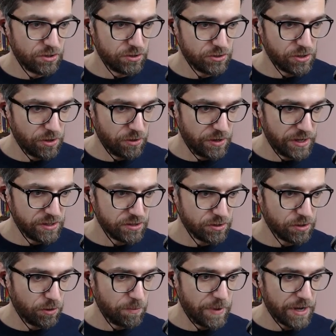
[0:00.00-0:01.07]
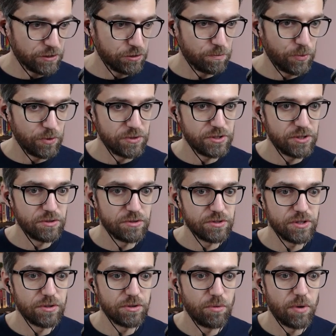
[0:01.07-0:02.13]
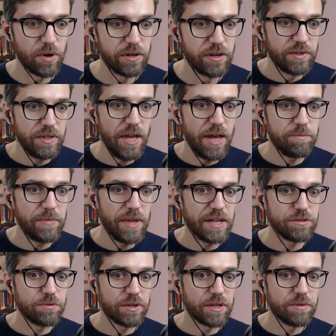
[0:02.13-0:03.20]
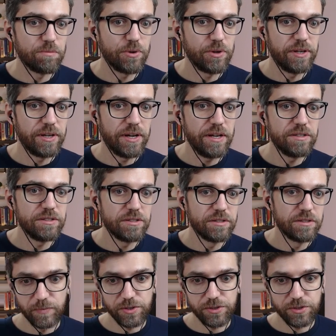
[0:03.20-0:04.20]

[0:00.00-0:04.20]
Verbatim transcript: So let's go back to 0.001. Yeah, that's working pretty nice.